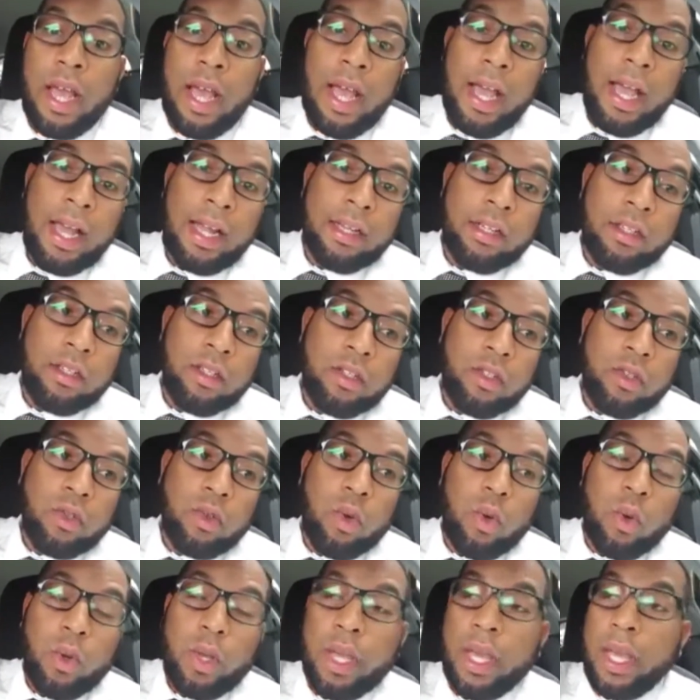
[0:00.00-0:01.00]
and
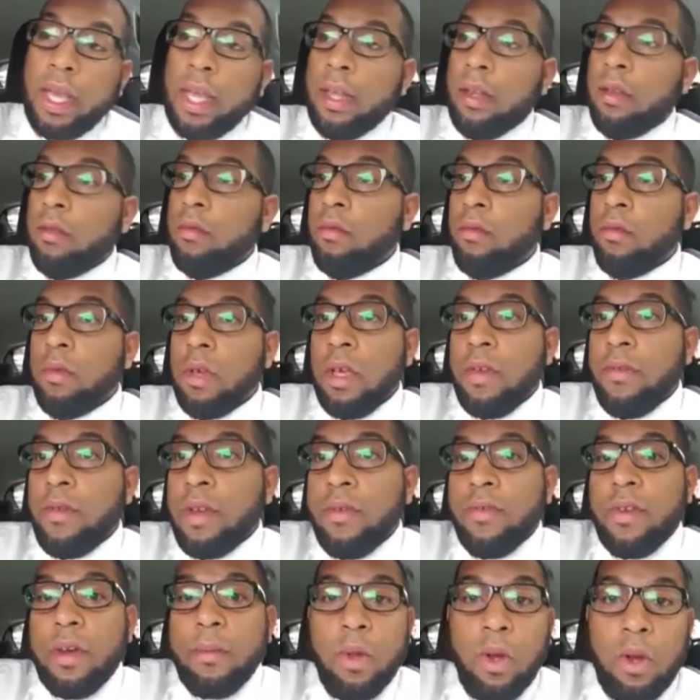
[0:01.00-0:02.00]
talking, even
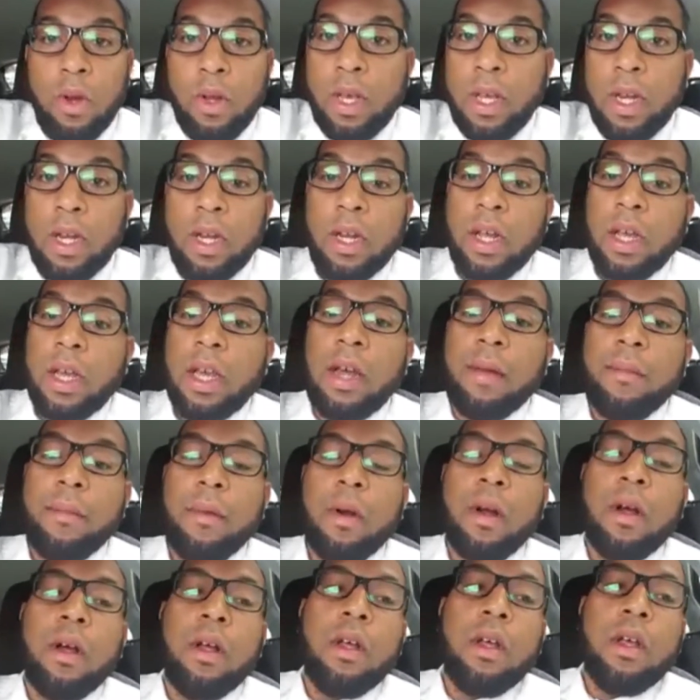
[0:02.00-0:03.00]
if I'm not looking at the
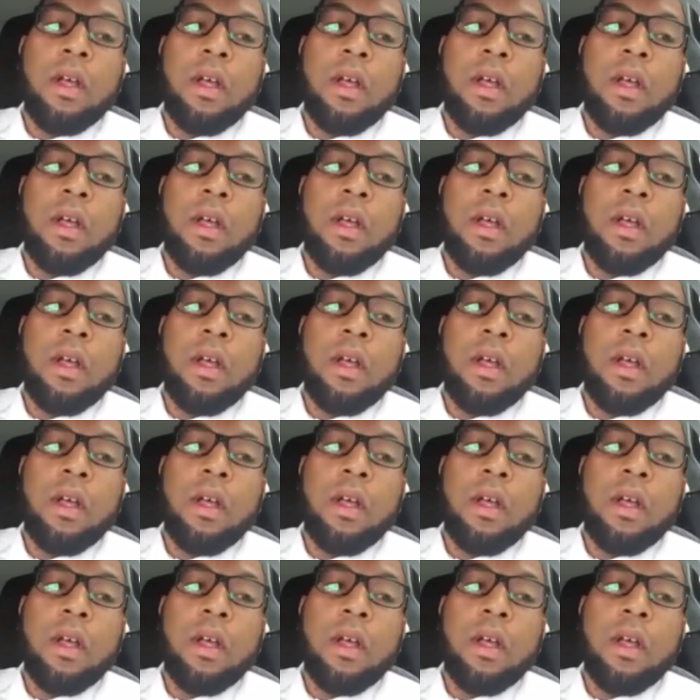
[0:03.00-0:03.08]
camera.